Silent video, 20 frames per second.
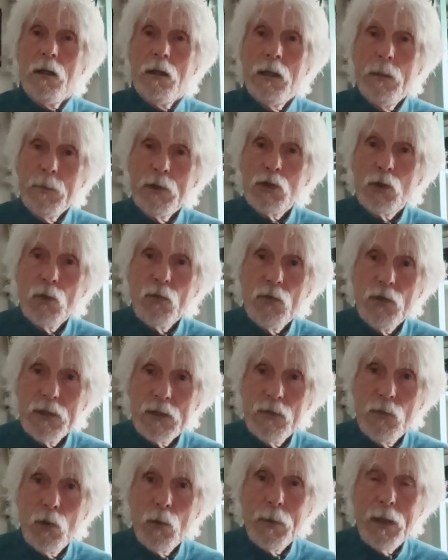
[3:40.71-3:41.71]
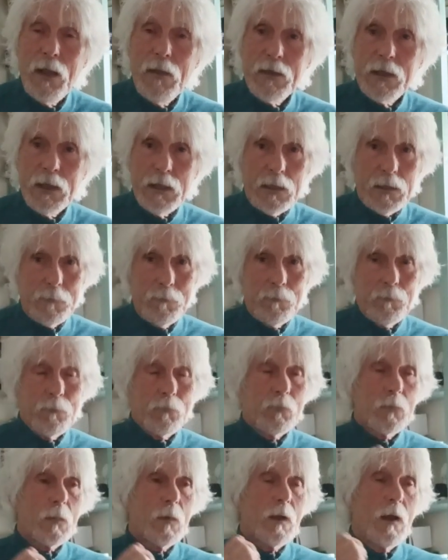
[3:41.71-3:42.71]
Let me talk first of all about the gear.
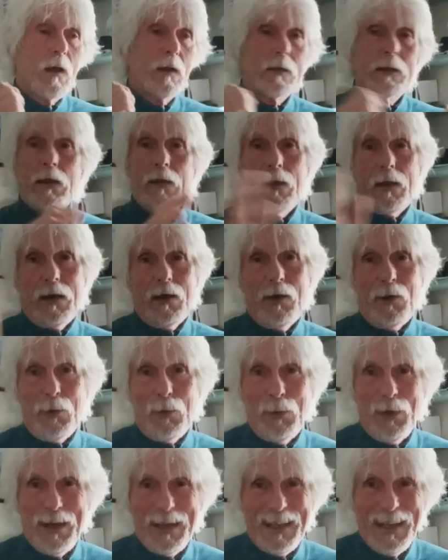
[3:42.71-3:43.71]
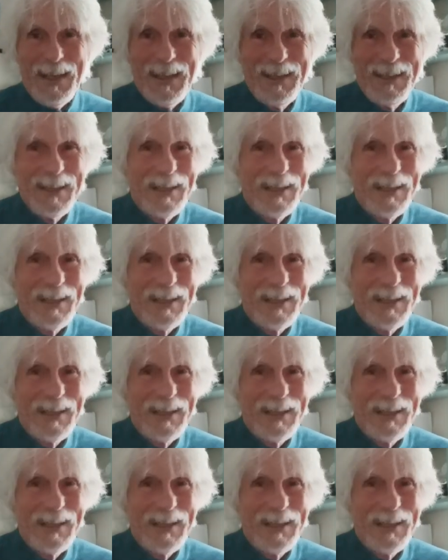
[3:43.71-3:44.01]
Get that out of the way.